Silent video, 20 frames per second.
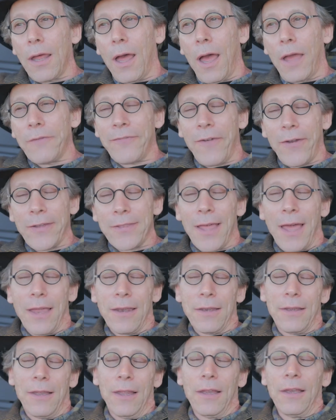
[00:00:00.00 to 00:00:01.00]
I find
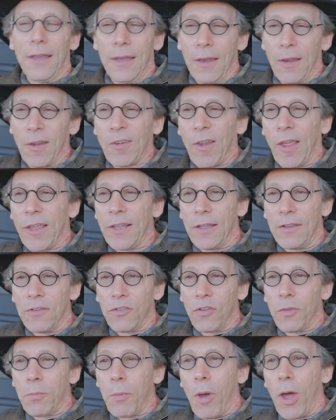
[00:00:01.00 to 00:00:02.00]
that a little unlikely.
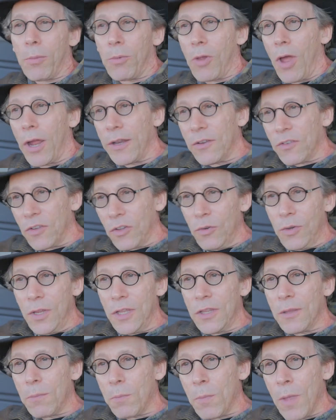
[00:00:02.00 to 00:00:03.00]
So the bottom line is that you
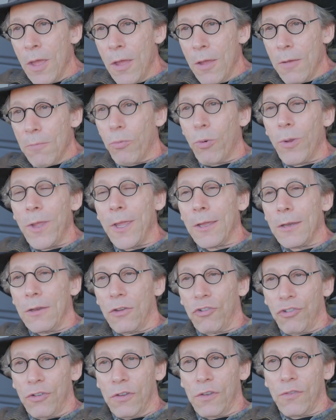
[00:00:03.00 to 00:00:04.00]
need the
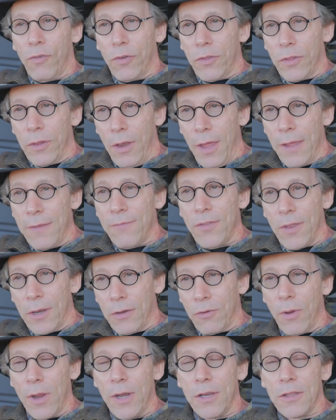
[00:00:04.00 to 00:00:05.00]
preconditions for the life
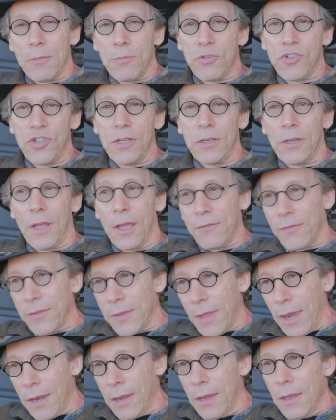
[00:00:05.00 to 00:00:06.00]
that created the machine life, and
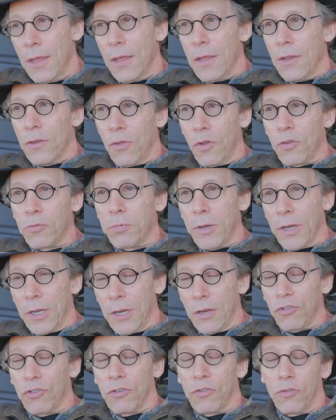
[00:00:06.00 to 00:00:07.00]
that those
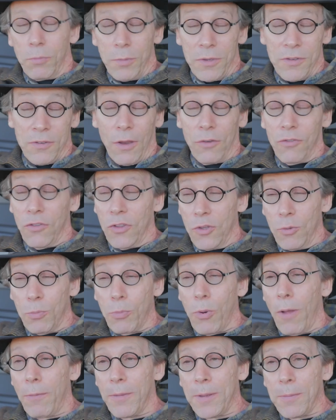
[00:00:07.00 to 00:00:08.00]
preconditions will be such that you
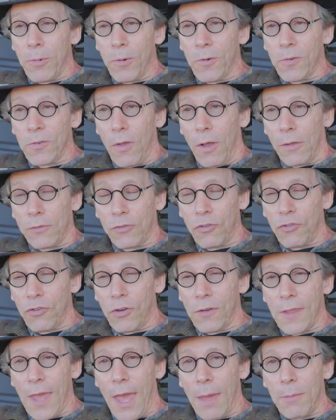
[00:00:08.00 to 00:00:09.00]
probably produce
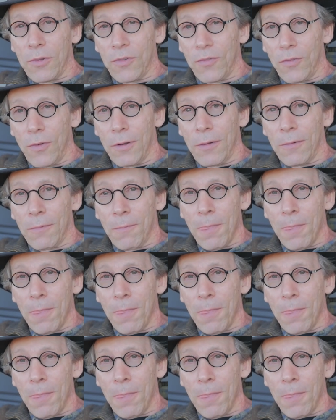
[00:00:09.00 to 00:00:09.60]
oxygen in the atmosphere.